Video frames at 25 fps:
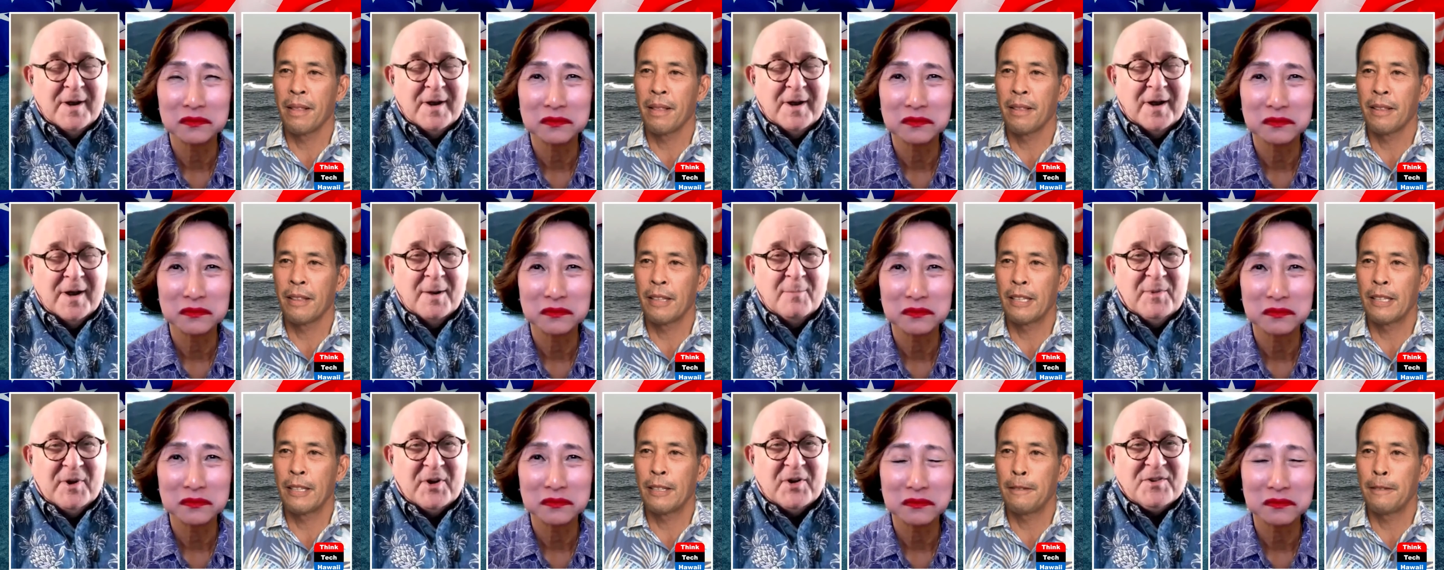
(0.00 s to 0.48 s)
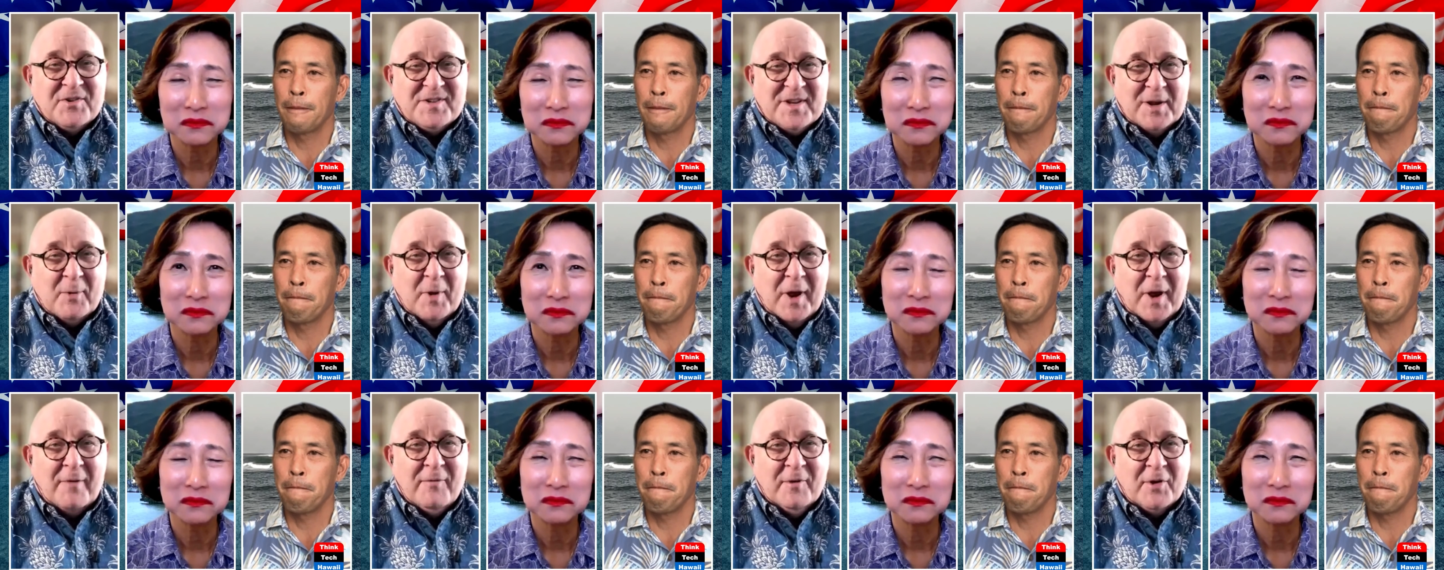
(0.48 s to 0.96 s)
Speaker 1: um, because they
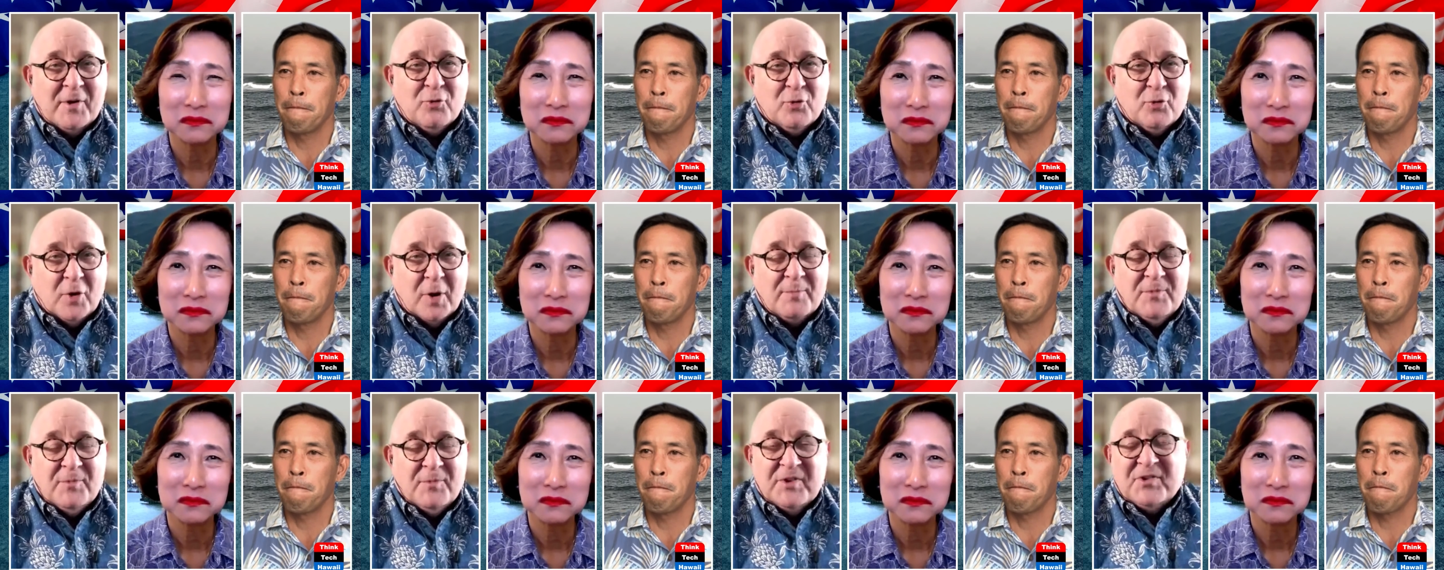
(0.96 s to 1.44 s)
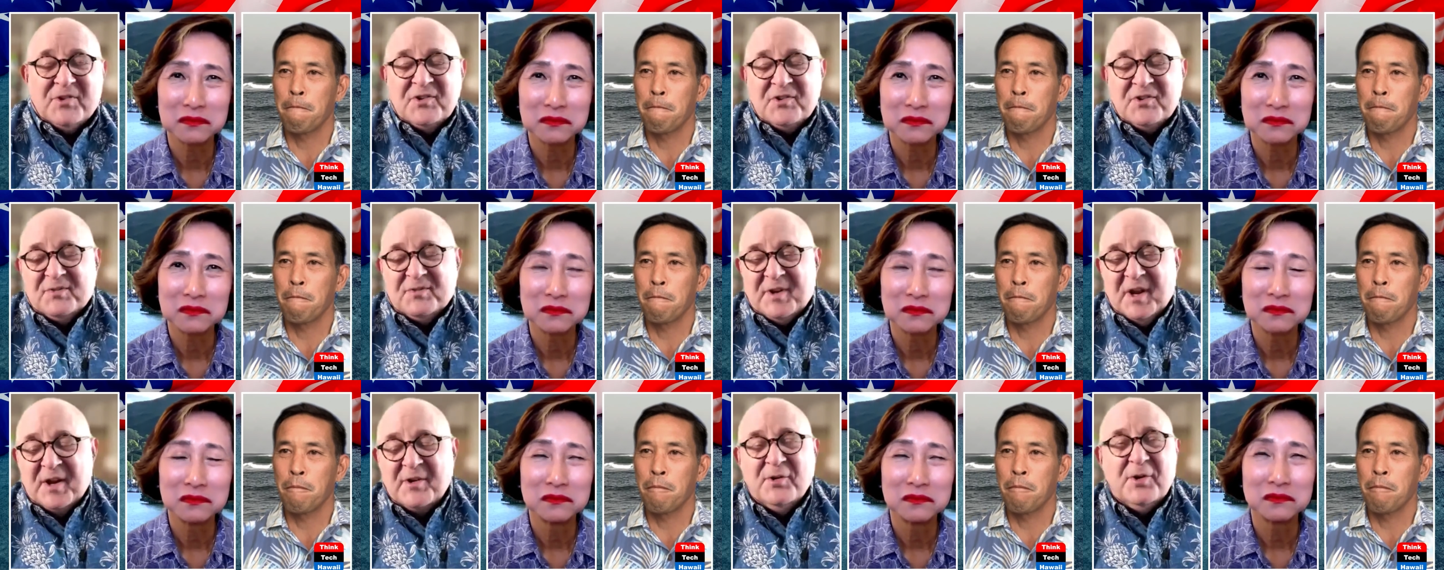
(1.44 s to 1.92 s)
were having trouble. This
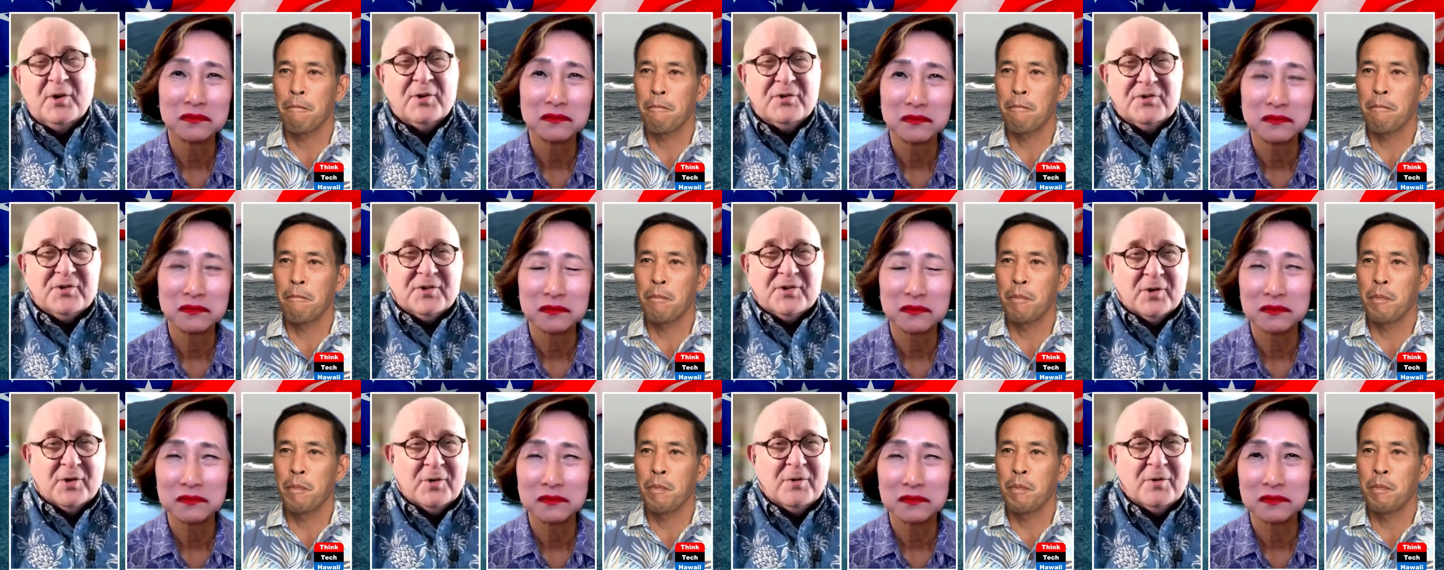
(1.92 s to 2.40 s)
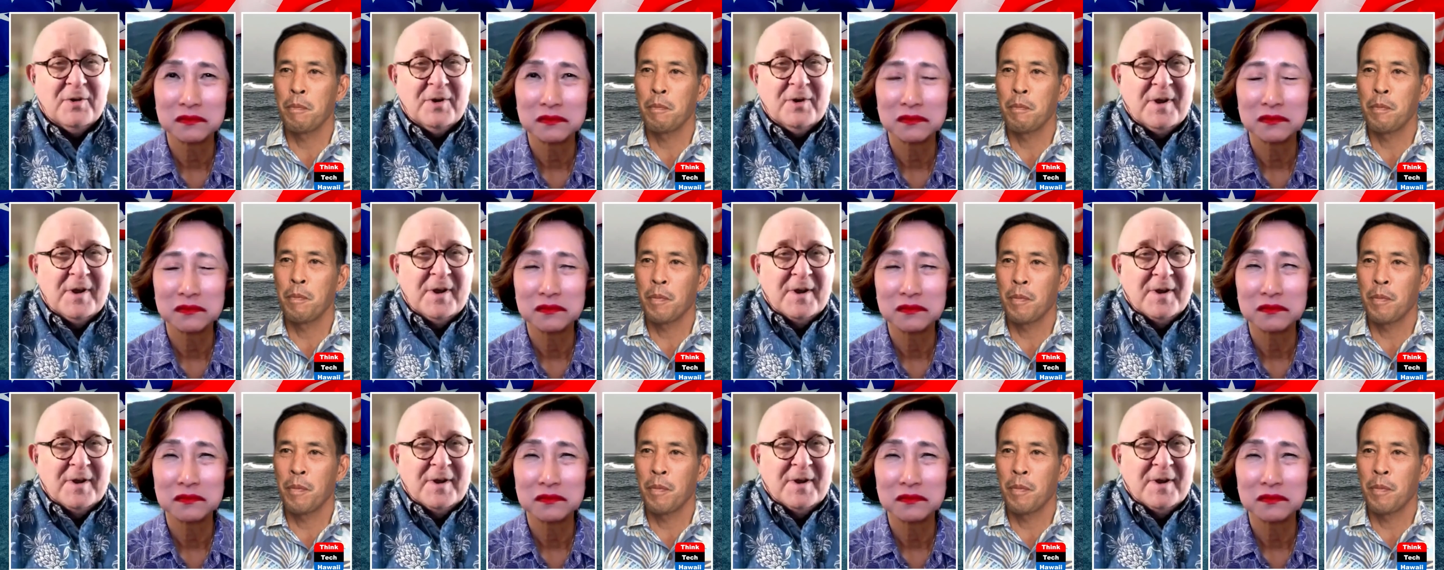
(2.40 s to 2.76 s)
is 10 years ago.